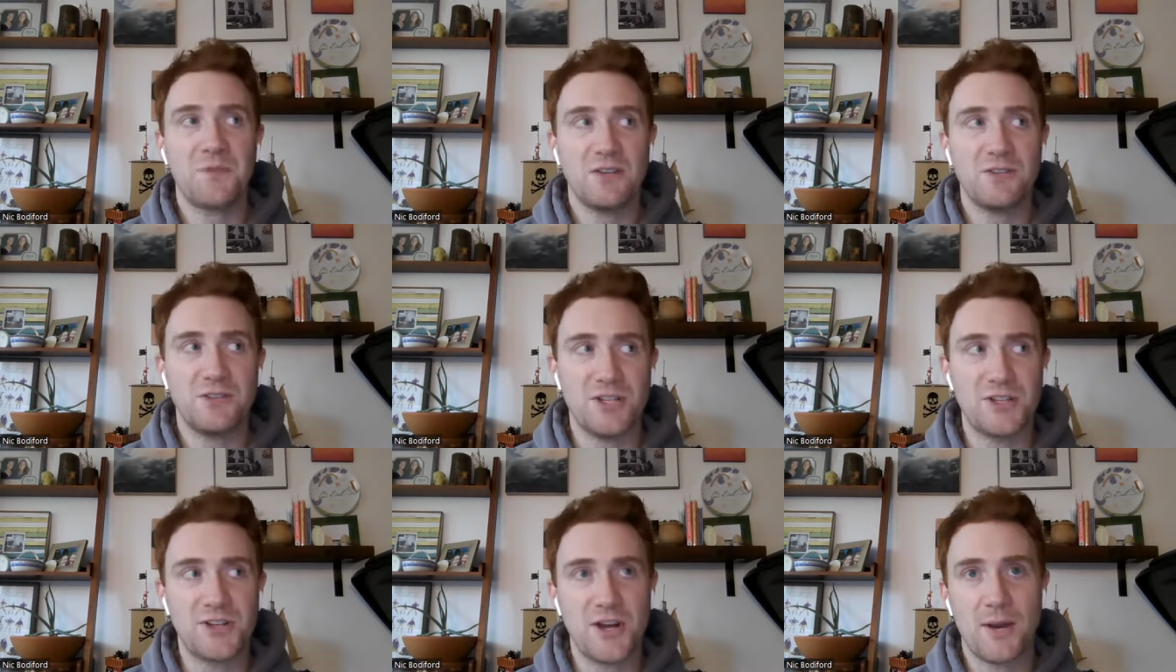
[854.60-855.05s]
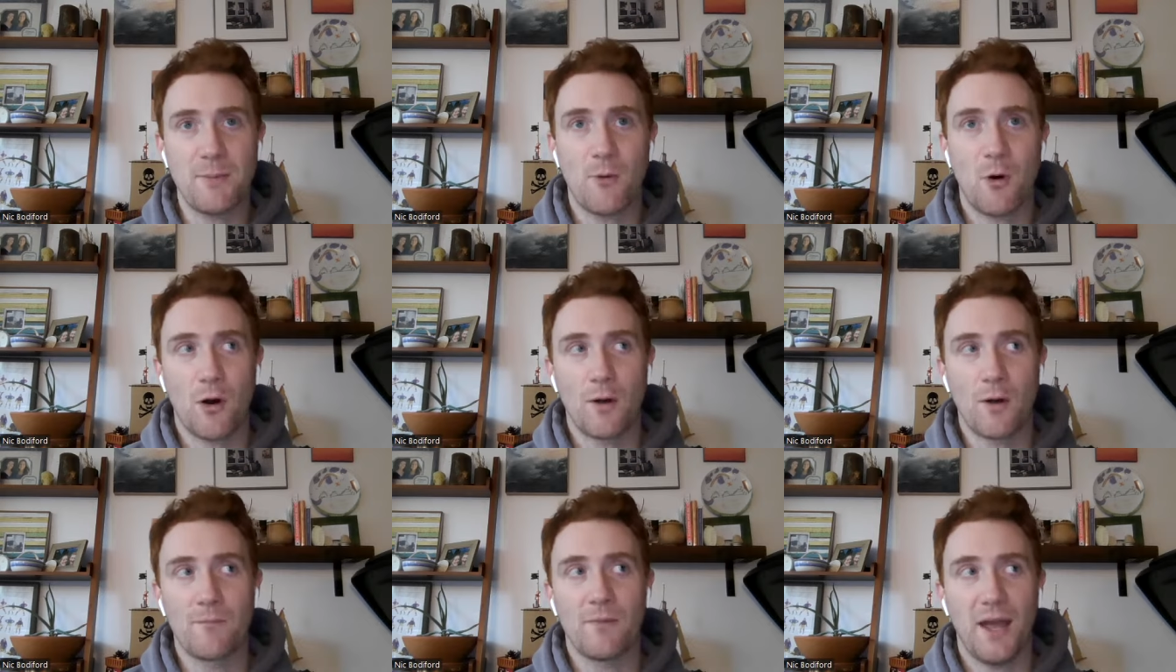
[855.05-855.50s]
DJ
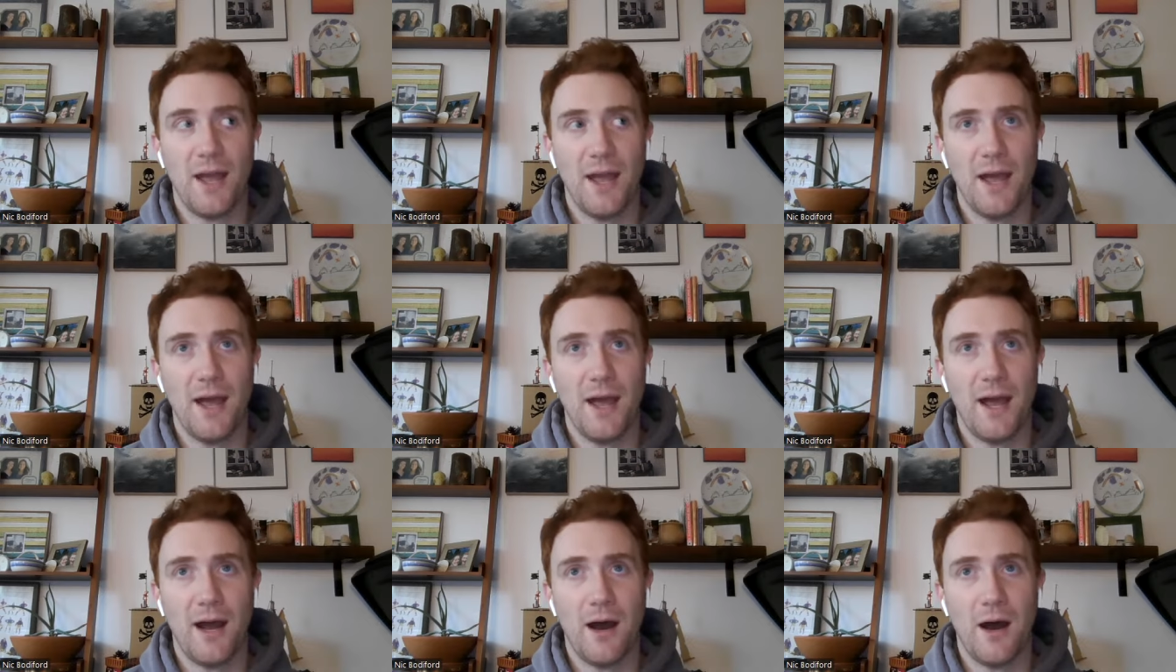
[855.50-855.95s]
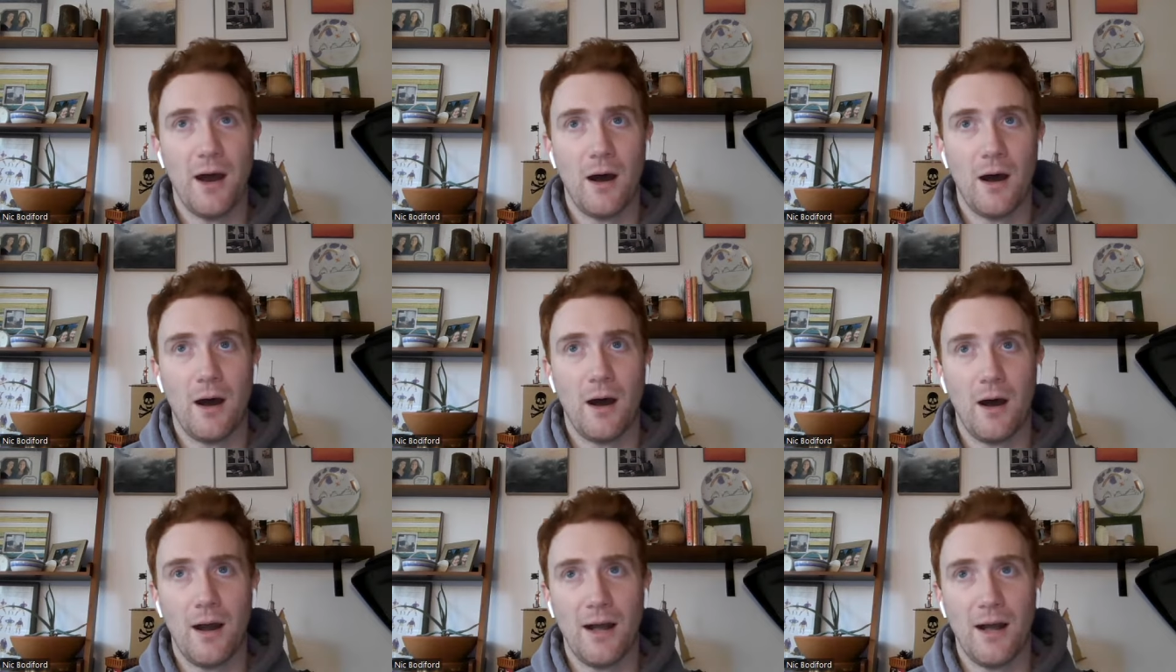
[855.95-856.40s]
Moore
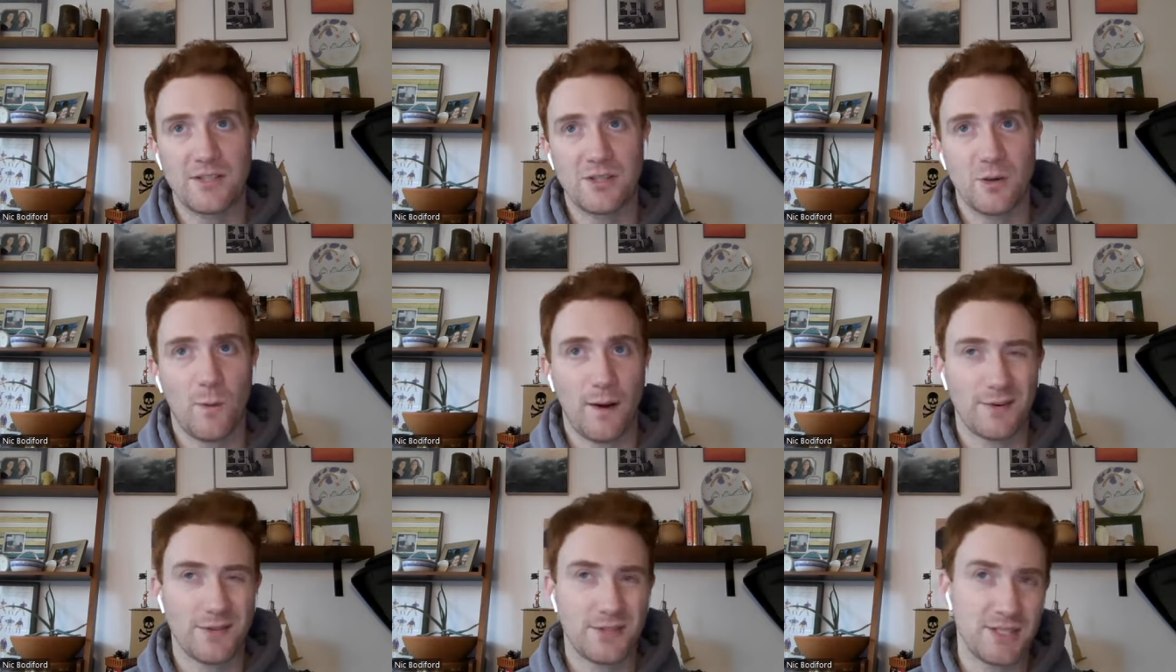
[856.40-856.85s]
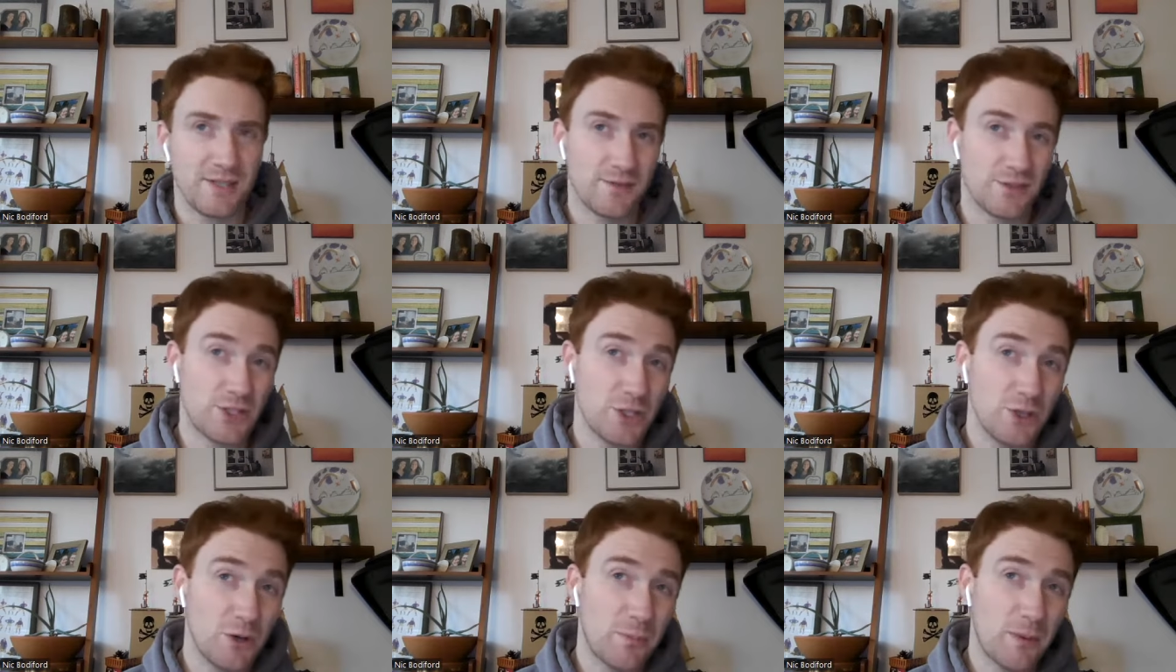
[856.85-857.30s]
uh, as a wide receiver
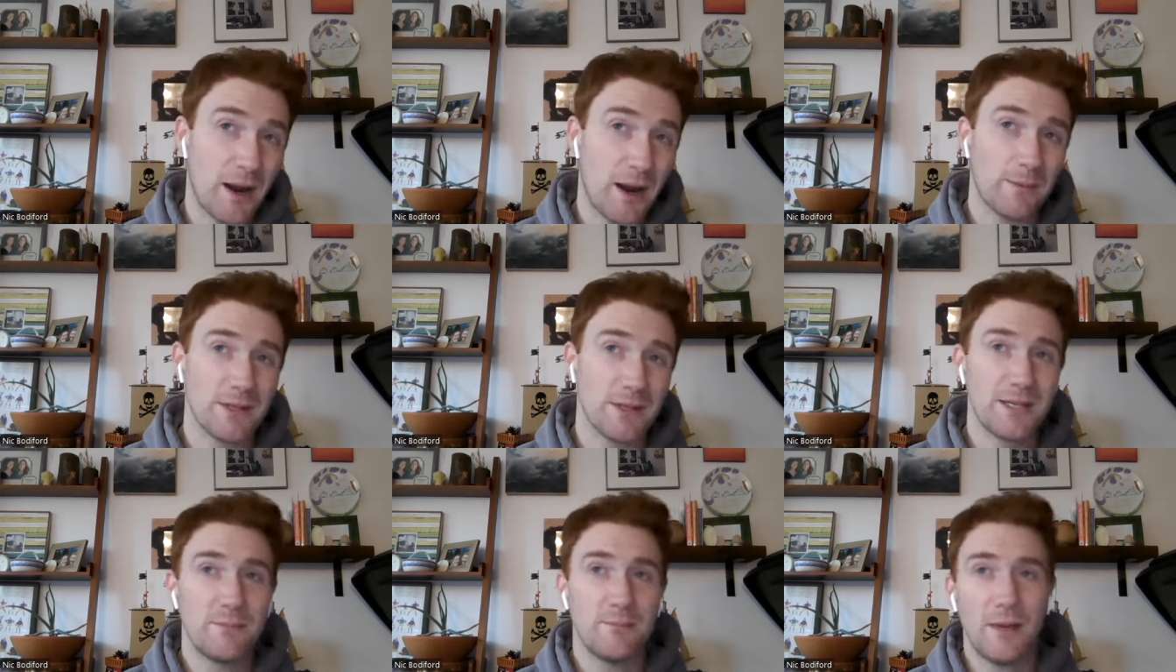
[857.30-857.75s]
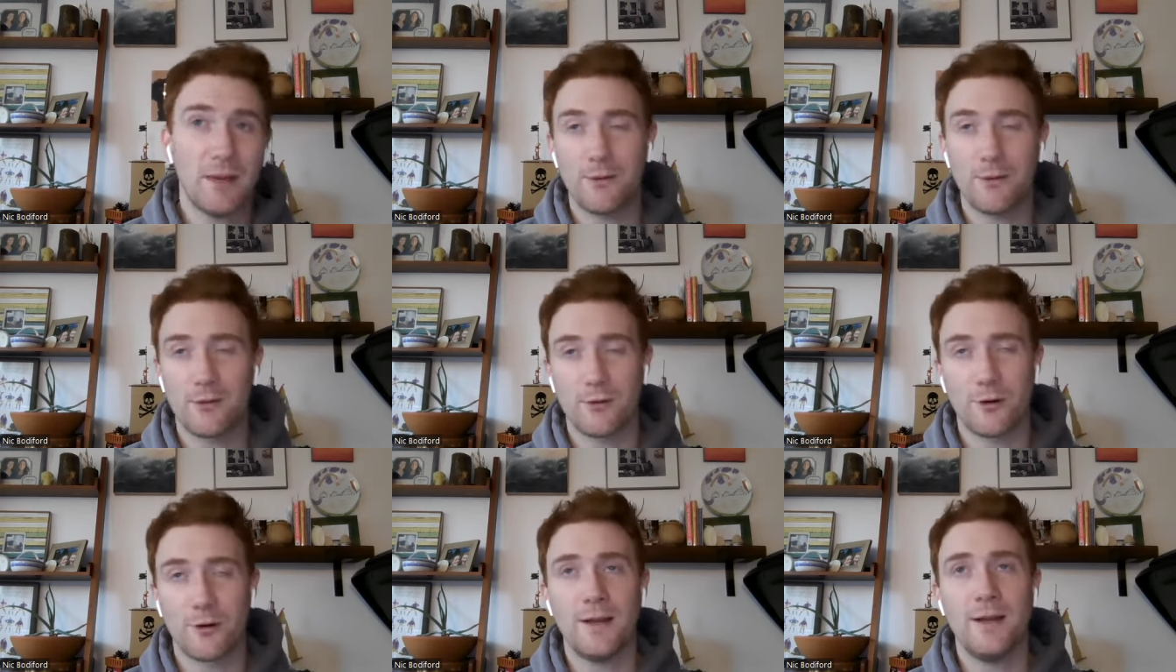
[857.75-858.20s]
two, probably maybe
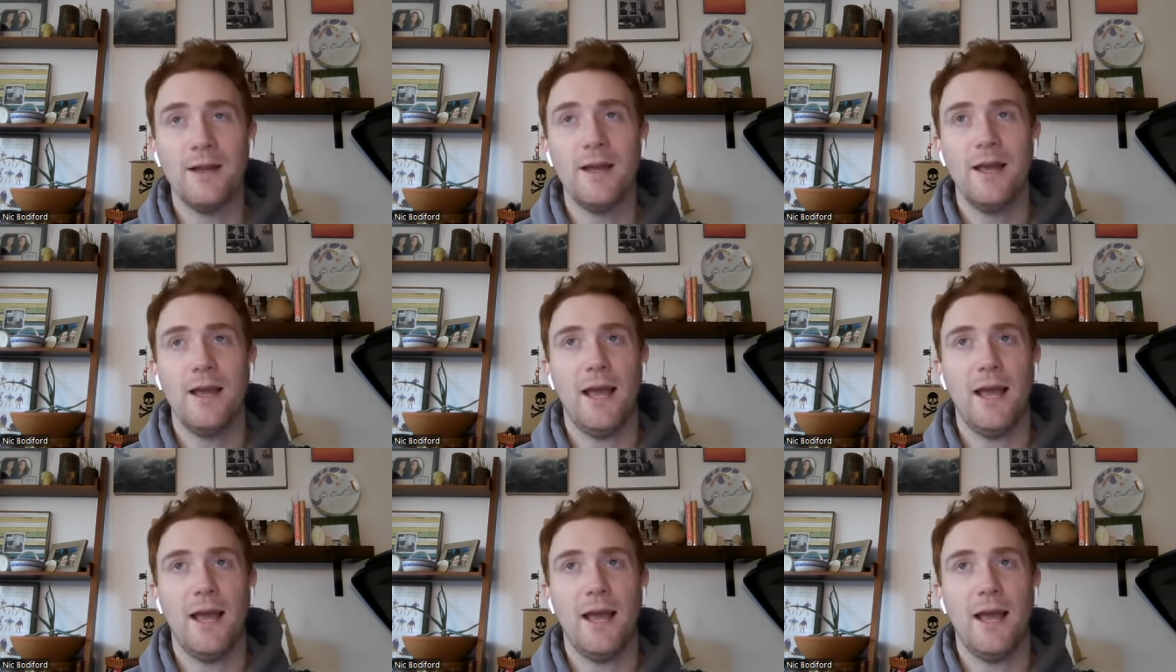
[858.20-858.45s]
three,